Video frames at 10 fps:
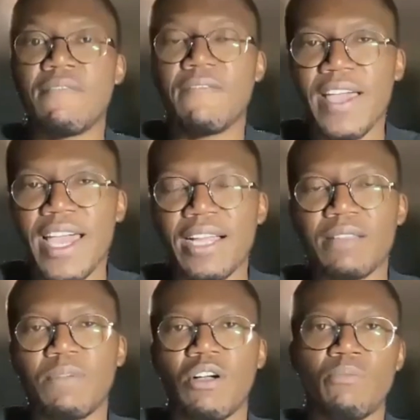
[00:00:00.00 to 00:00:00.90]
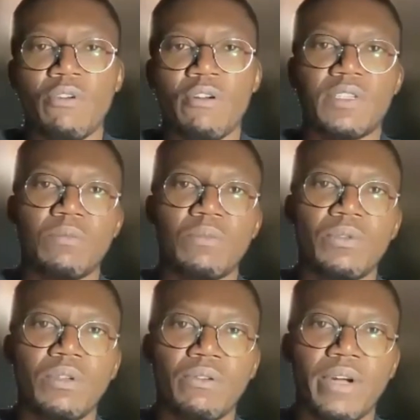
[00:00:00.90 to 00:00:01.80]
effect become
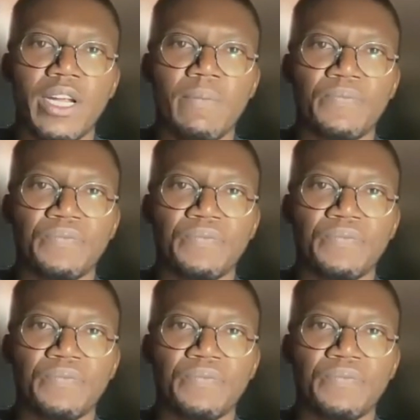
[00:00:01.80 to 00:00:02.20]
profitable, right?